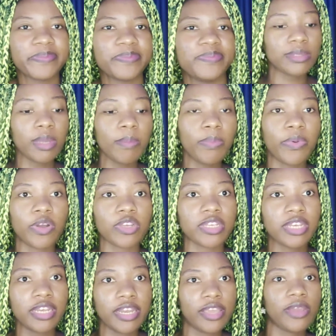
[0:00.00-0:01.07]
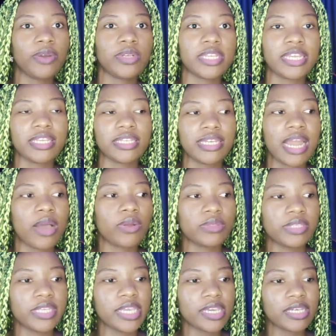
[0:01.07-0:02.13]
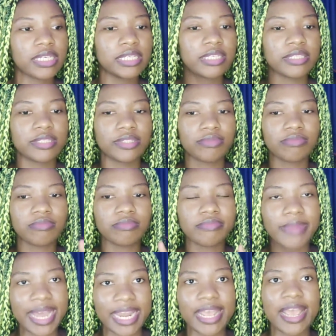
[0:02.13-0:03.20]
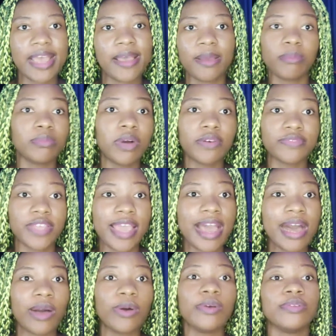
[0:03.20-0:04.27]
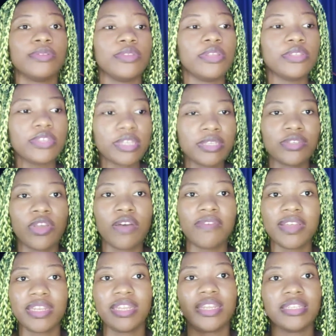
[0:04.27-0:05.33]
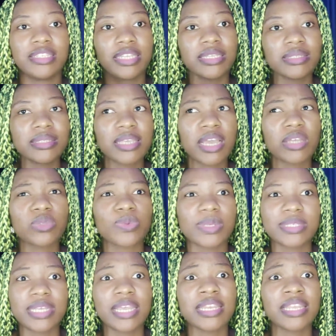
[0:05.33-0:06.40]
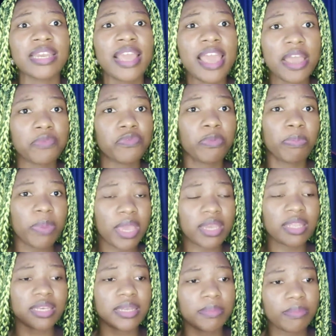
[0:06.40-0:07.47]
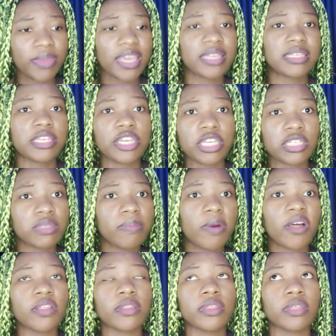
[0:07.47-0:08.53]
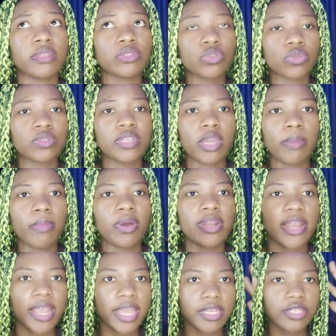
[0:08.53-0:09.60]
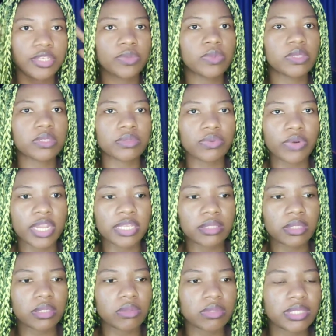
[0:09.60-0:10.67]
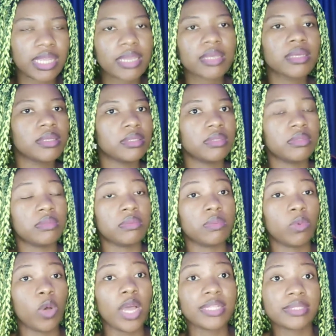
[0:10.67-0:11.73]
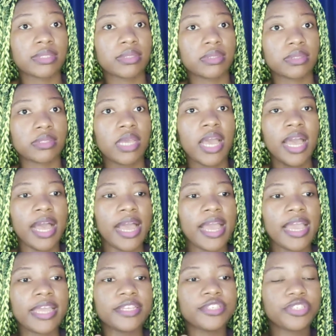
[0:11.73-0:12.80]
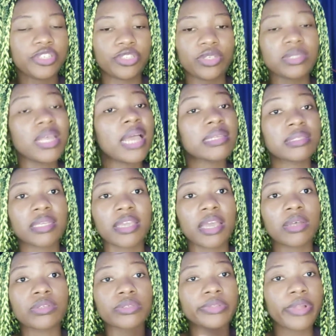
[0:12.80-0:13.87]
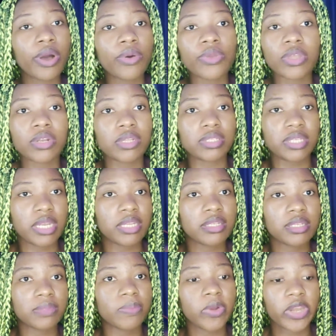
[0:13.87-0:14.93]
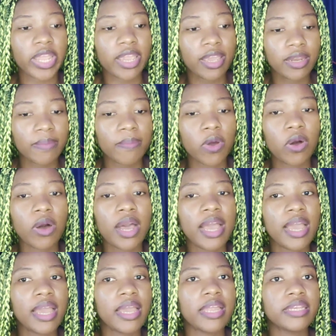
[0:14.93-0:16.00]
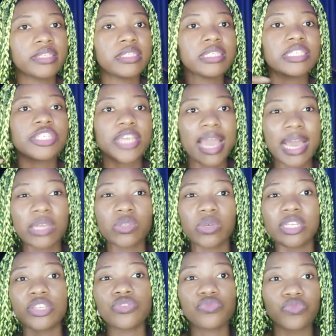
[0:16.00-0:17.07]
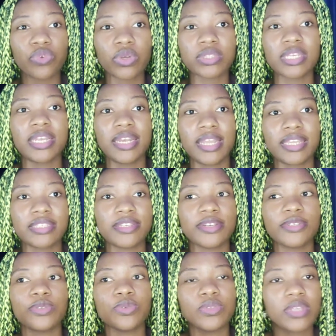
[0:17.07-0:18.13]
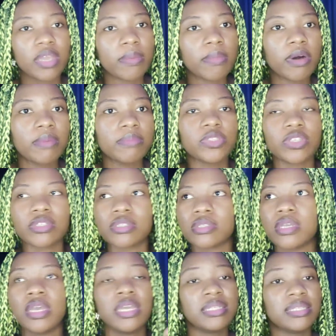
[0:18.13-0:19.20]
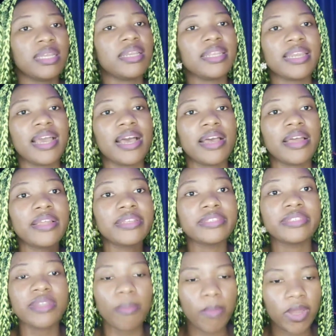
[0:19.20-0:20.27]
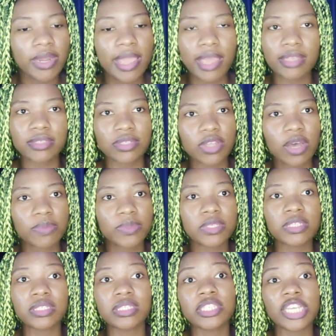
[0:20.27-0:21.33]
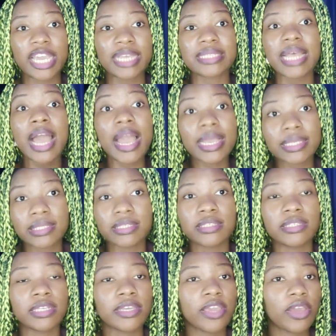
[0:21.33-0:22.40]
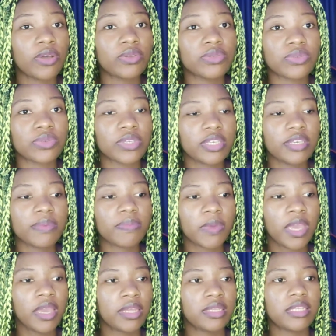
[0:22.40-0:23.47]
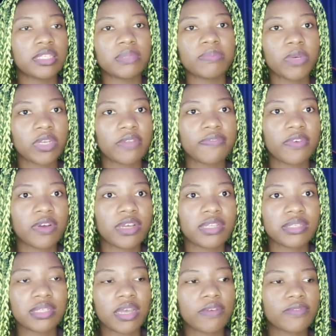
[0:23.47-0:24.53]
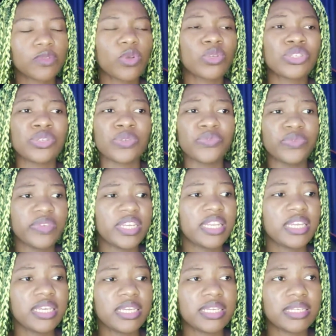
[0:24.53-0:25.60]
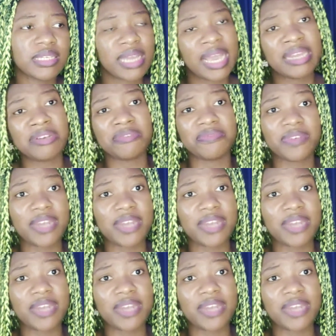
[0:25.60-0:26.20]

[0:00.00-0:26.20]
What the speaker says: At some point, Leonie, now the madam of the house, discovered that these girls were sending every penny they made each month to their mother, and she was crazy. She was like, what? And she just asked the girls, no, you're not sending this money anymore. And she actually wrote a letter to their mom just telling her the money has stopped. She has asked the girls to keep this money for herself. So she really kind of